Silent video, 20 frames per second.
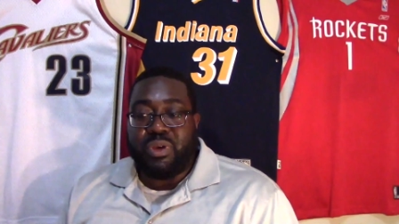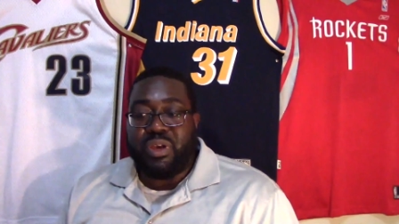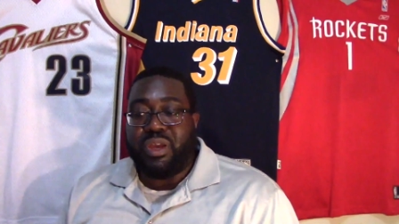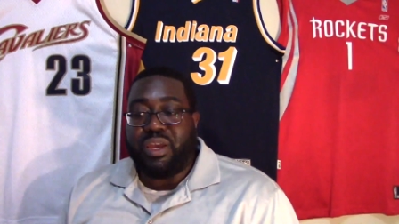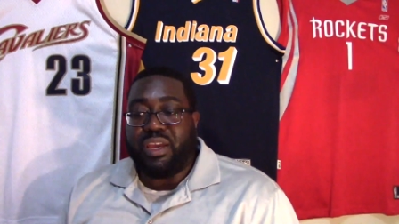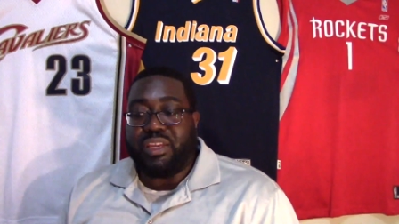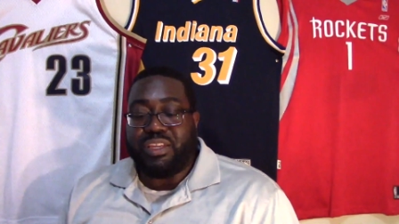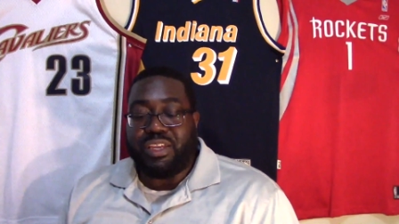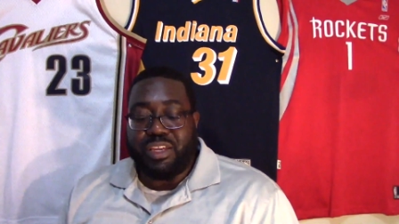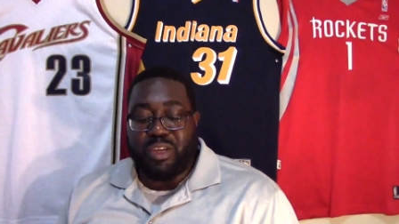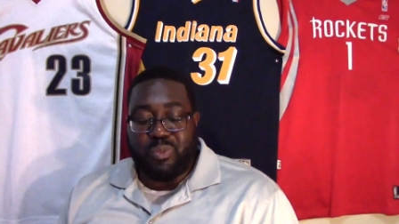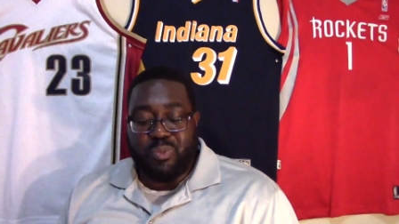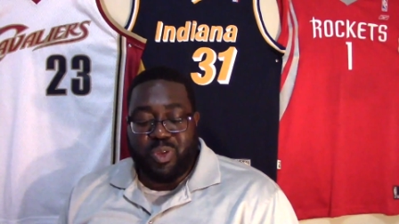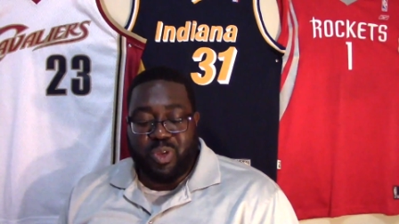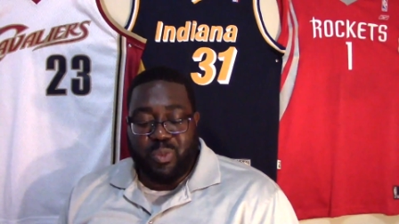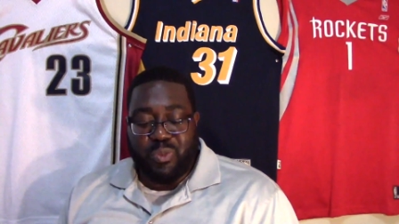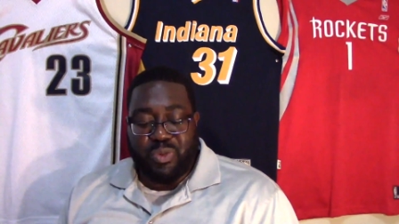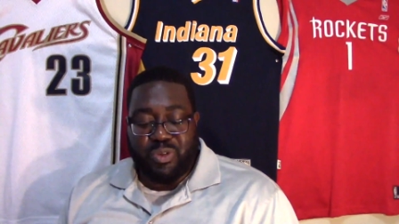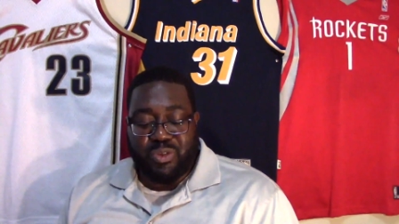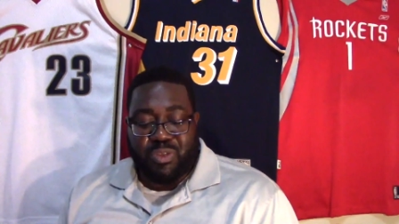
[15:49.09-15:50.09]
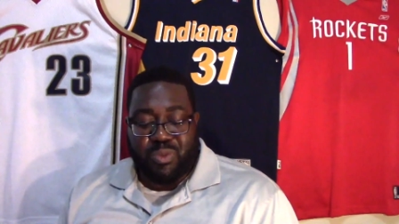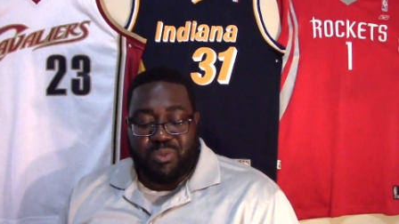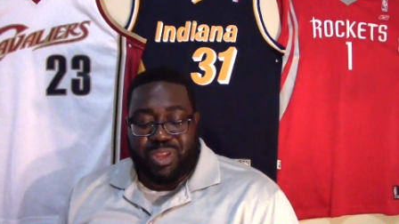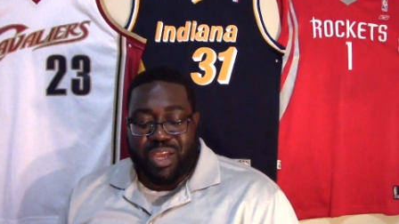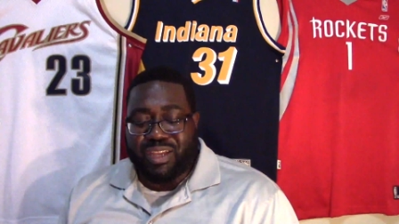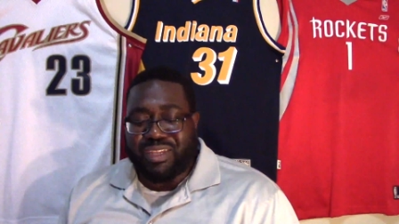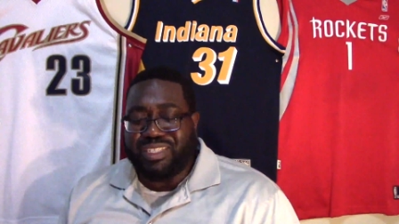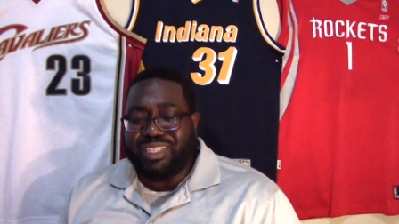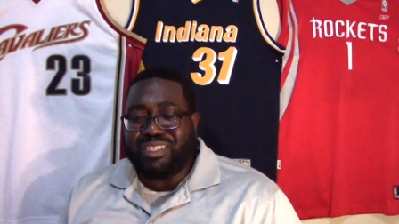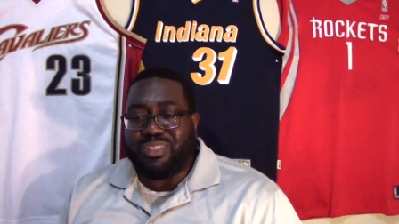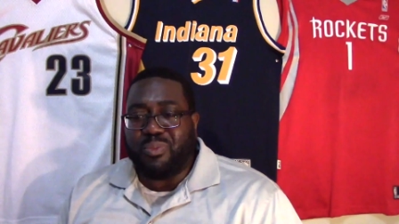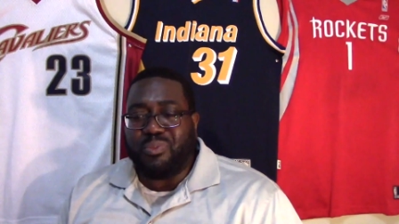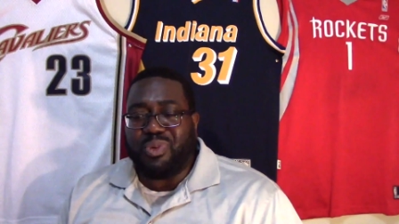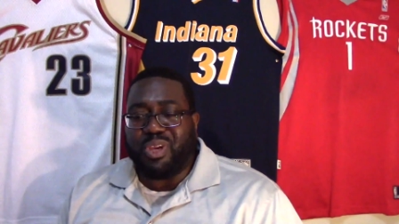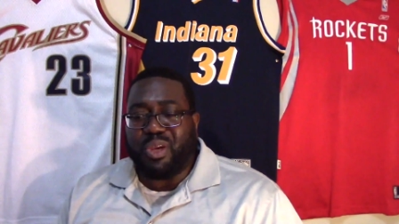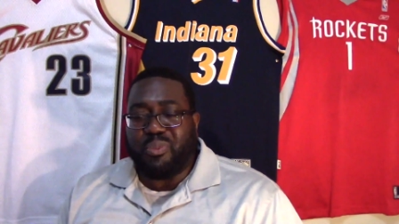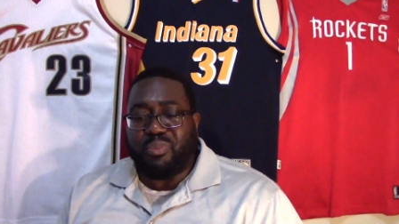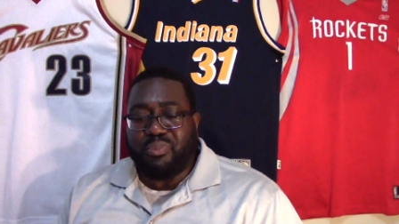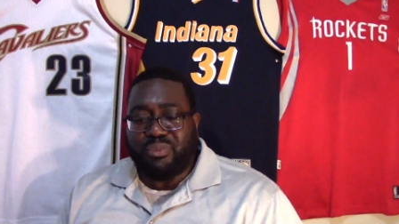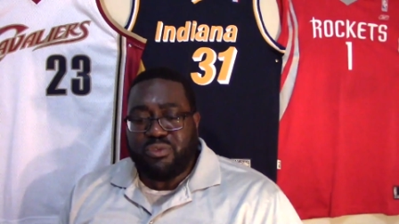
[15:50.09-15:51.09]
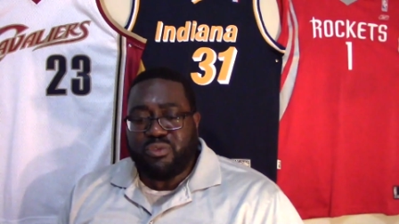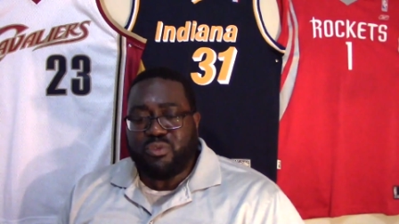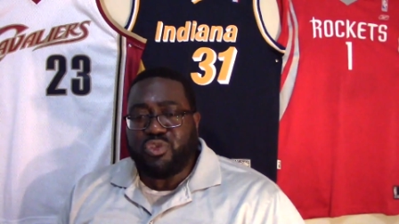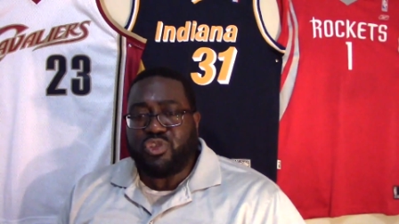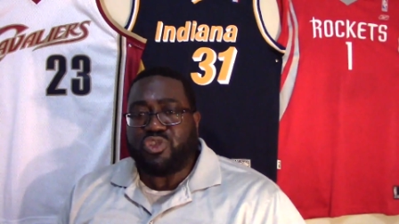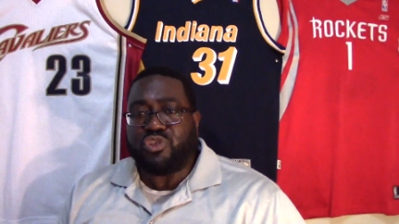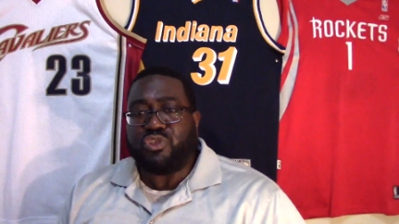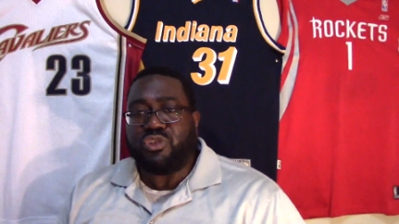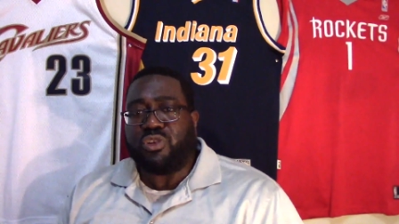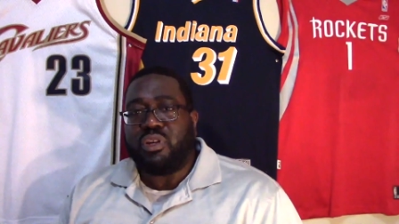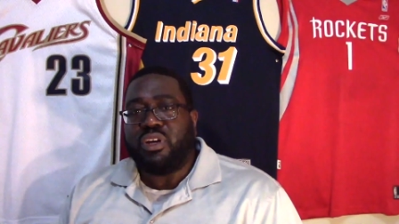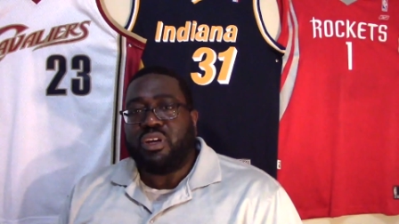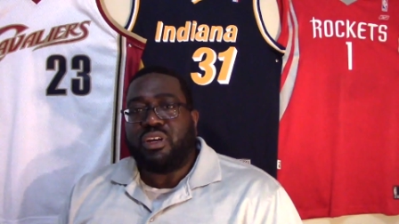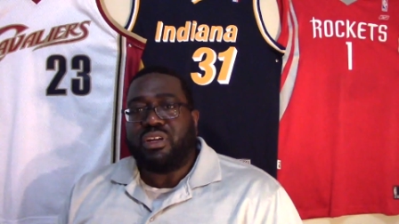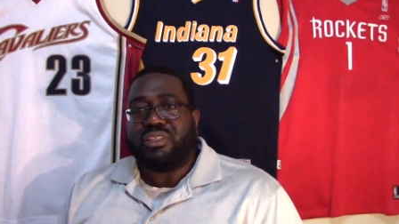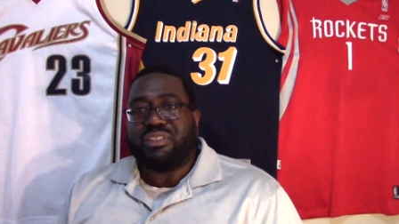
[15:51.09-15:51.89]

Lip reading: and he could be a building block, because he's a big bruiser